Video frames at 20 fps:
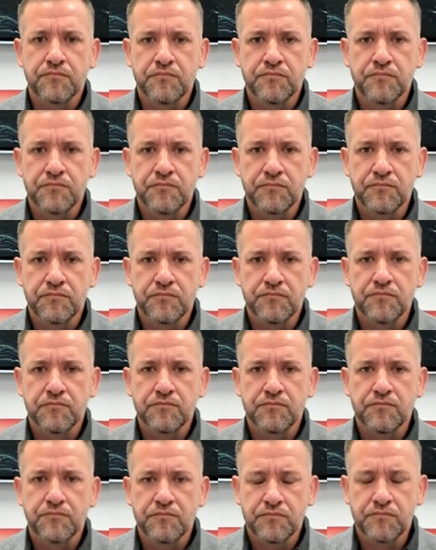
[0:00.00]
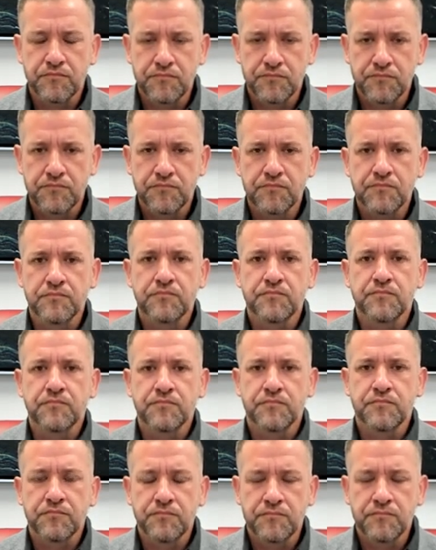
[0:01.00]

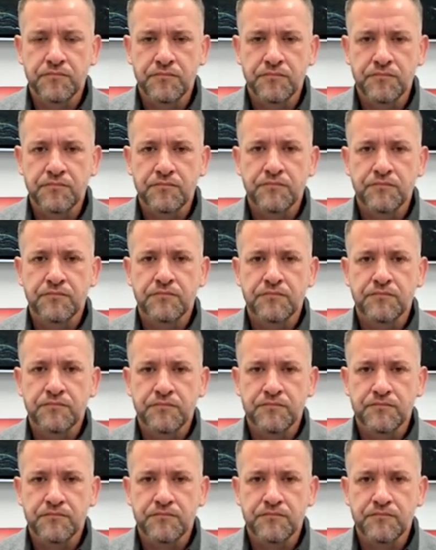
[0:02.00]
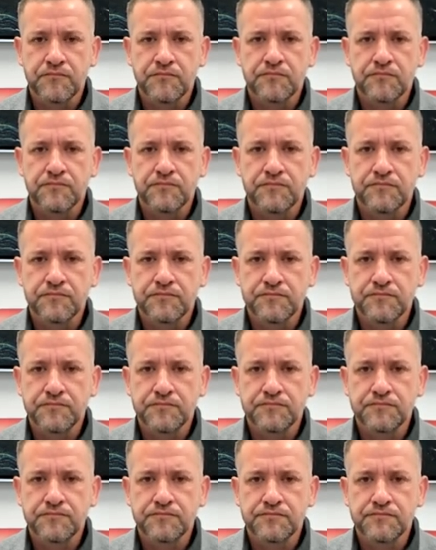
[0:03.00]

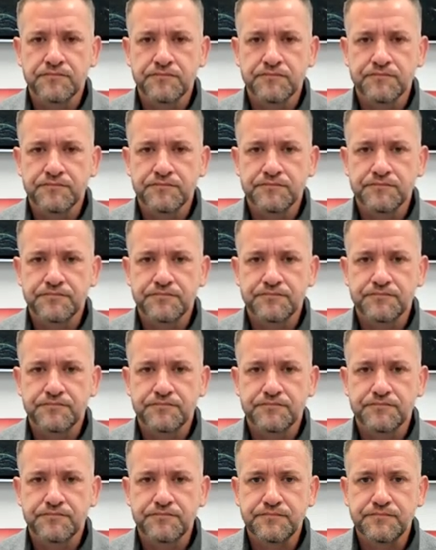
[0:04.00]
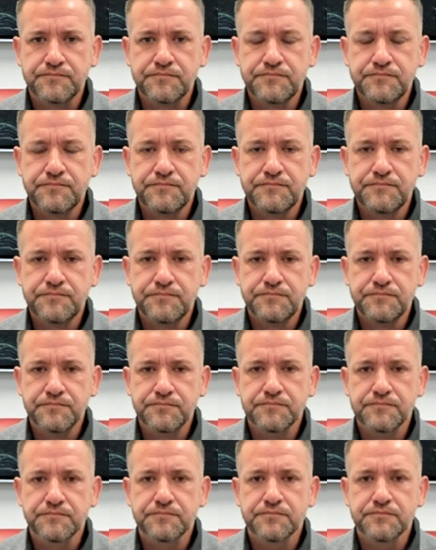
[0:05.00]

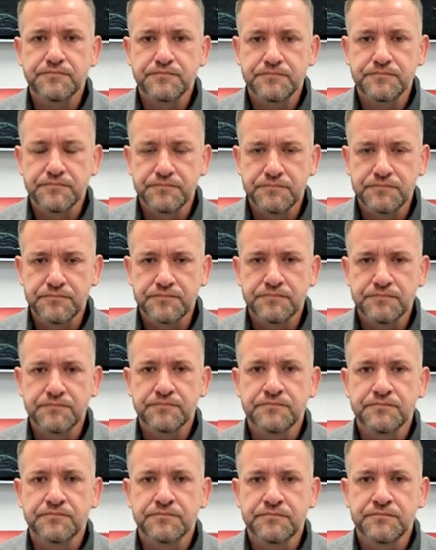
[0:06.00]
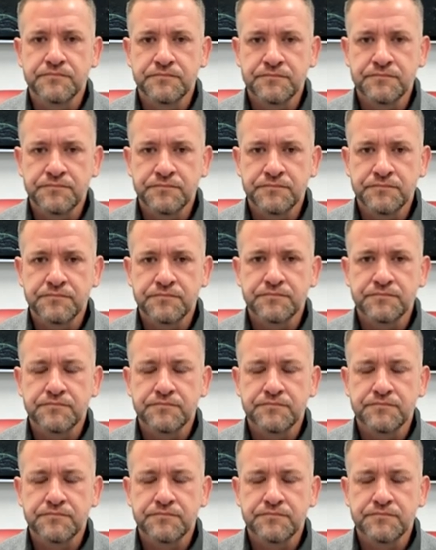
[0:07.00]
(not speaking)